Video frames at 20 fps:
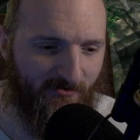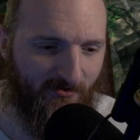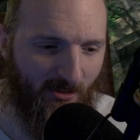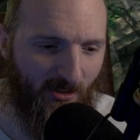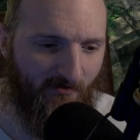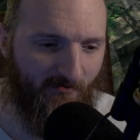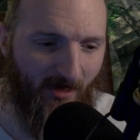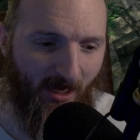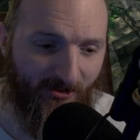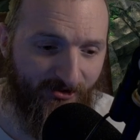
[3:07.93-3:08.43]

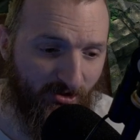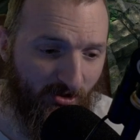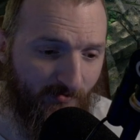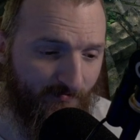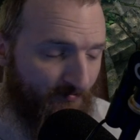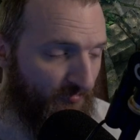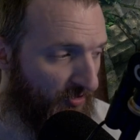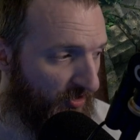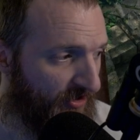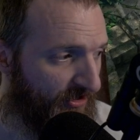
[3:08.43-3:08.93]
I do
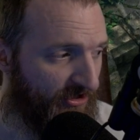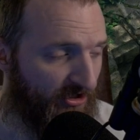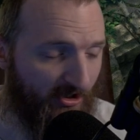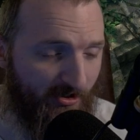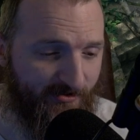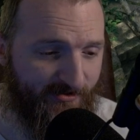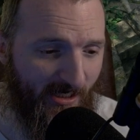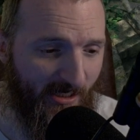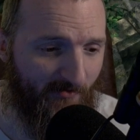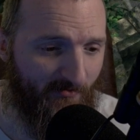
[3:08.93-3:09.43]
pretty
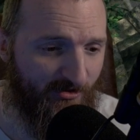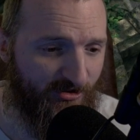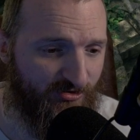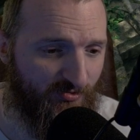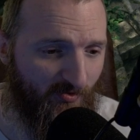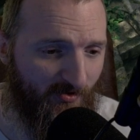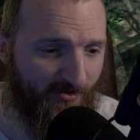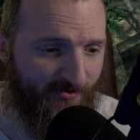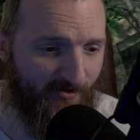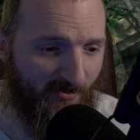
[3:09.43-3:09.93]
good damage
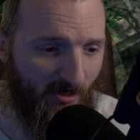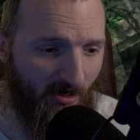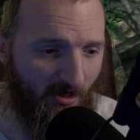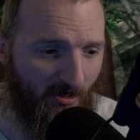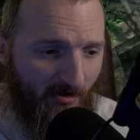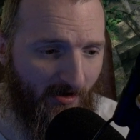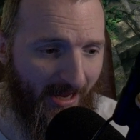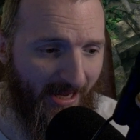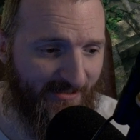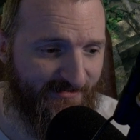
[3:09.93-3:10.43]
with
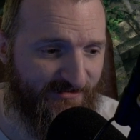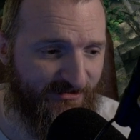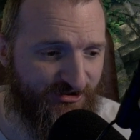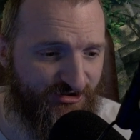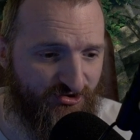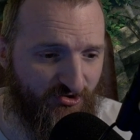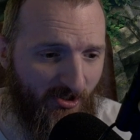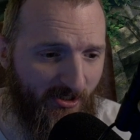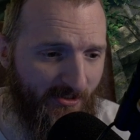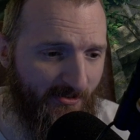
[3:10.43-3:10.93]
Essence
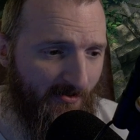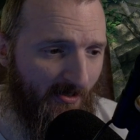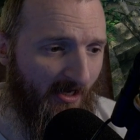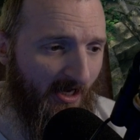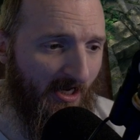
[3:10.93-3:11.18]
Drain.